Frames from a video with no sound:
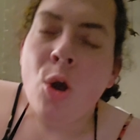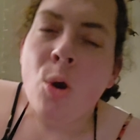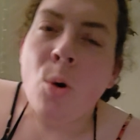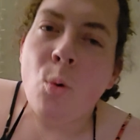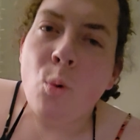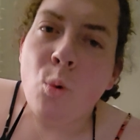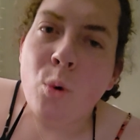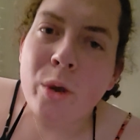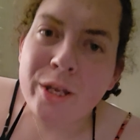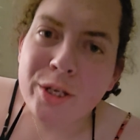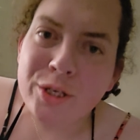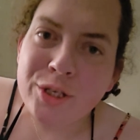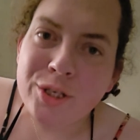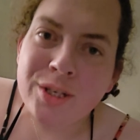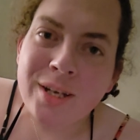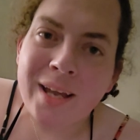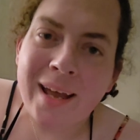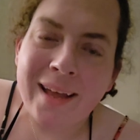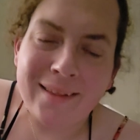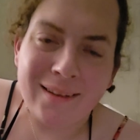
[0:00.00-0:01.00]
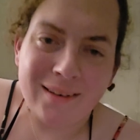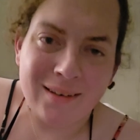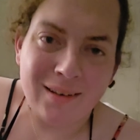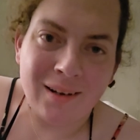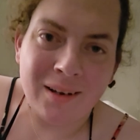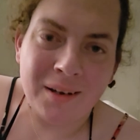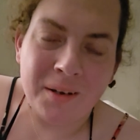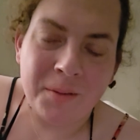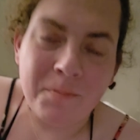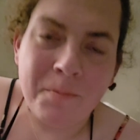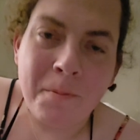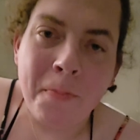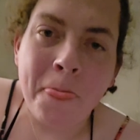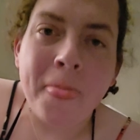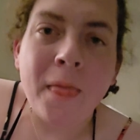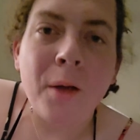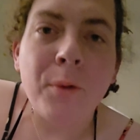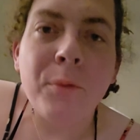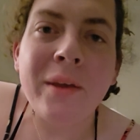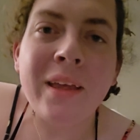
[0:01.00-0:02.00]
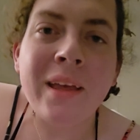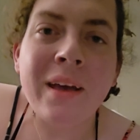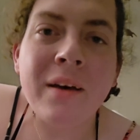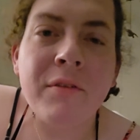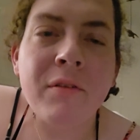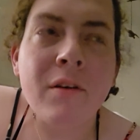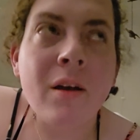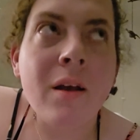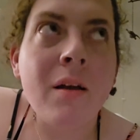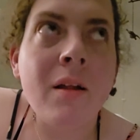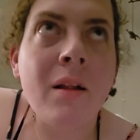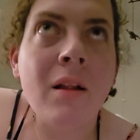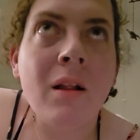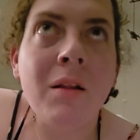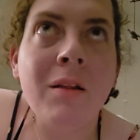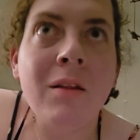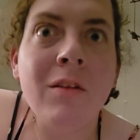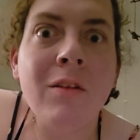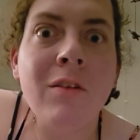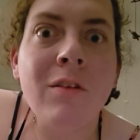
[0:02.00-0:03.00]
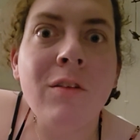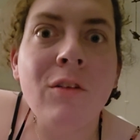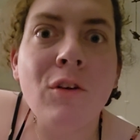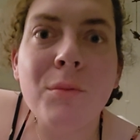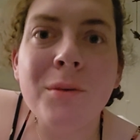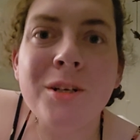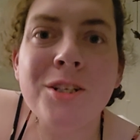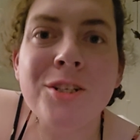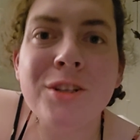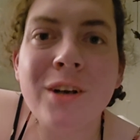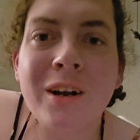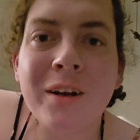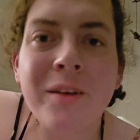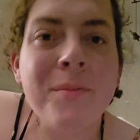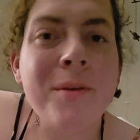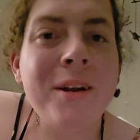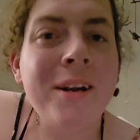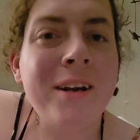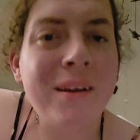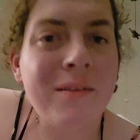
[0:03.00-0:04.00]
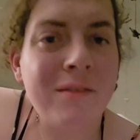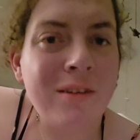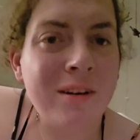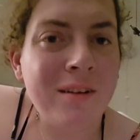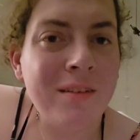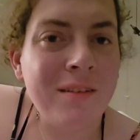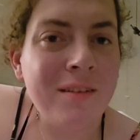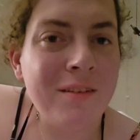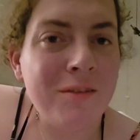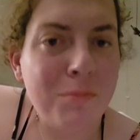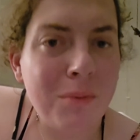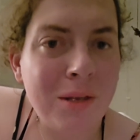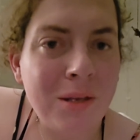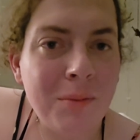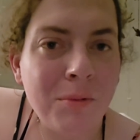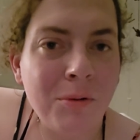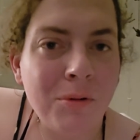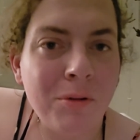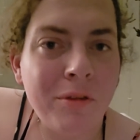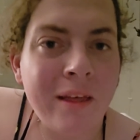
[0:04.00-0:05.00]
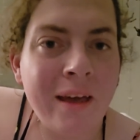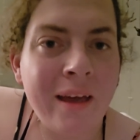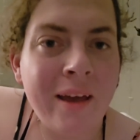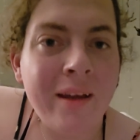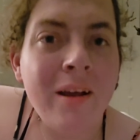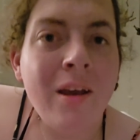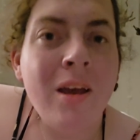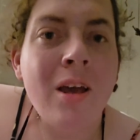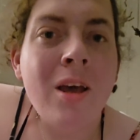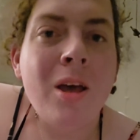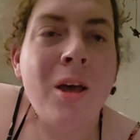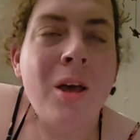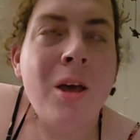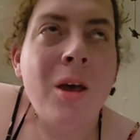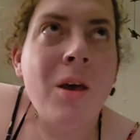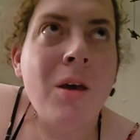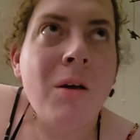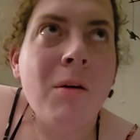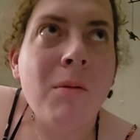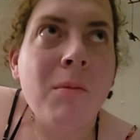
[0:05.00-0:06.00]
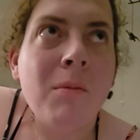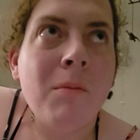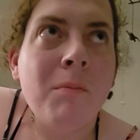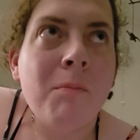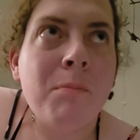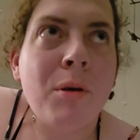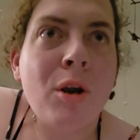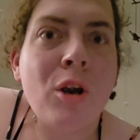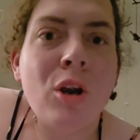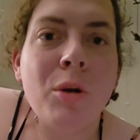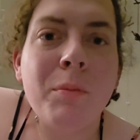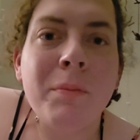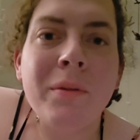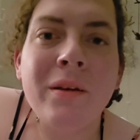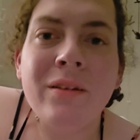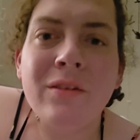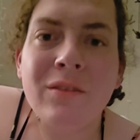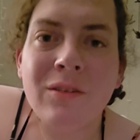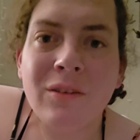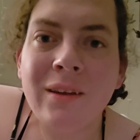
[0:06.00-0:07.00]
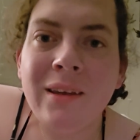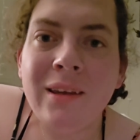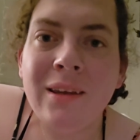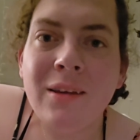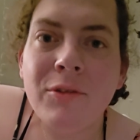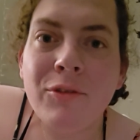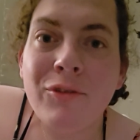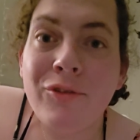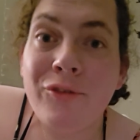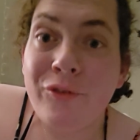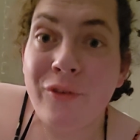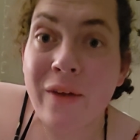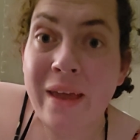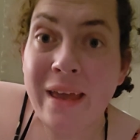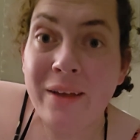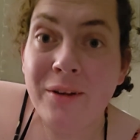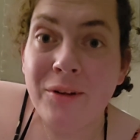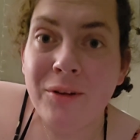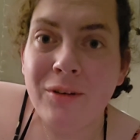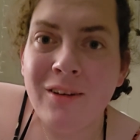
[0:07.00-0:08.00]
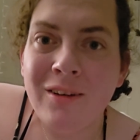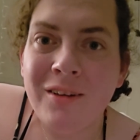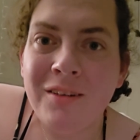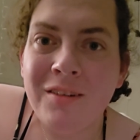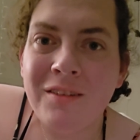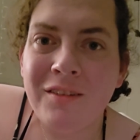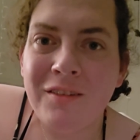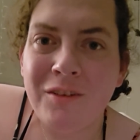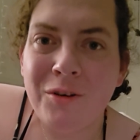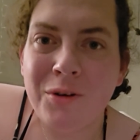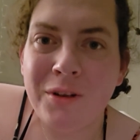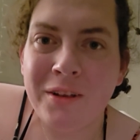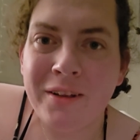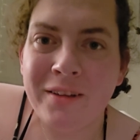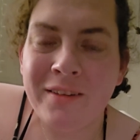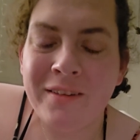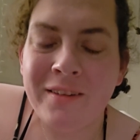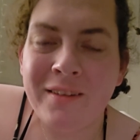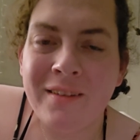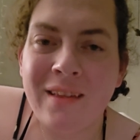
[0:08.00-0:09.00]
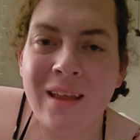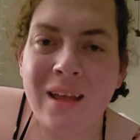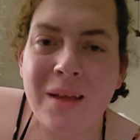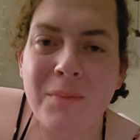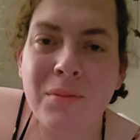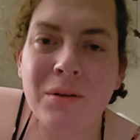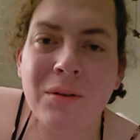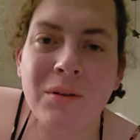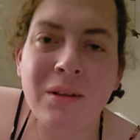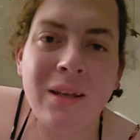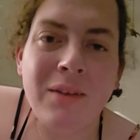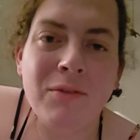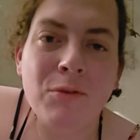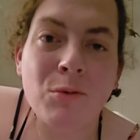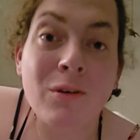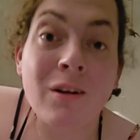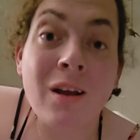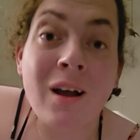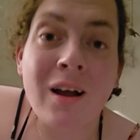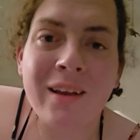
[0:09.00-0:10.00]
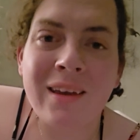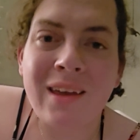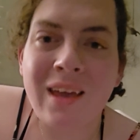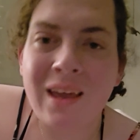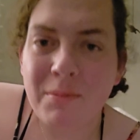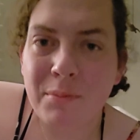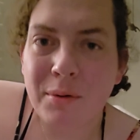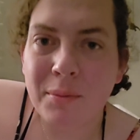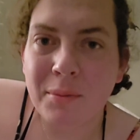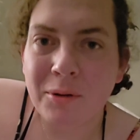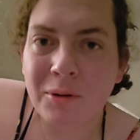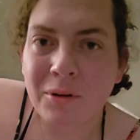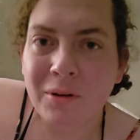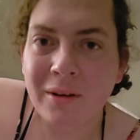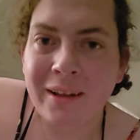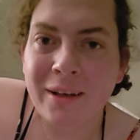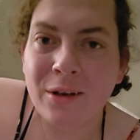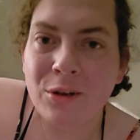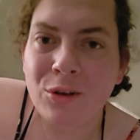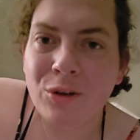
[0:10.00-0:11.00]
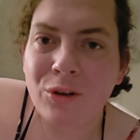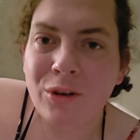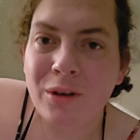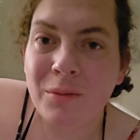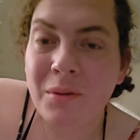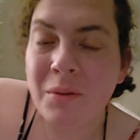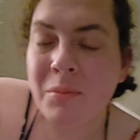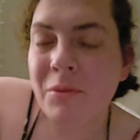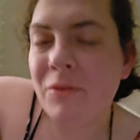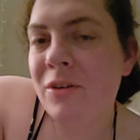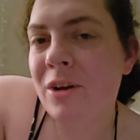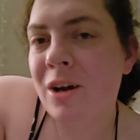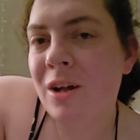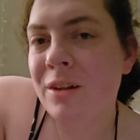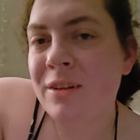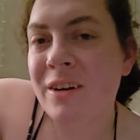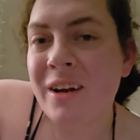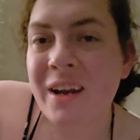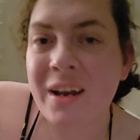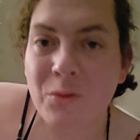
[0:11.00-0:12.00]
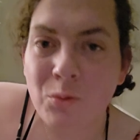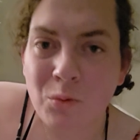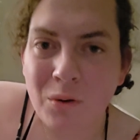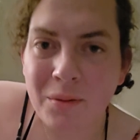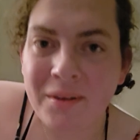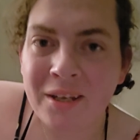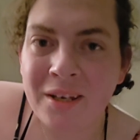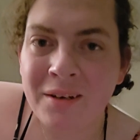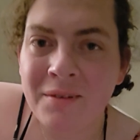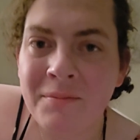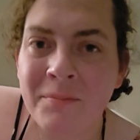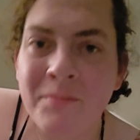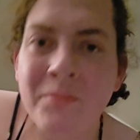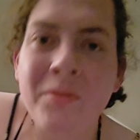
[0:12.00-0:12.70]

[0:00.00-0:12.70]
which at the time, we have so much documented evidence of people that purposely failed students they believed were not capable, including people of color and women,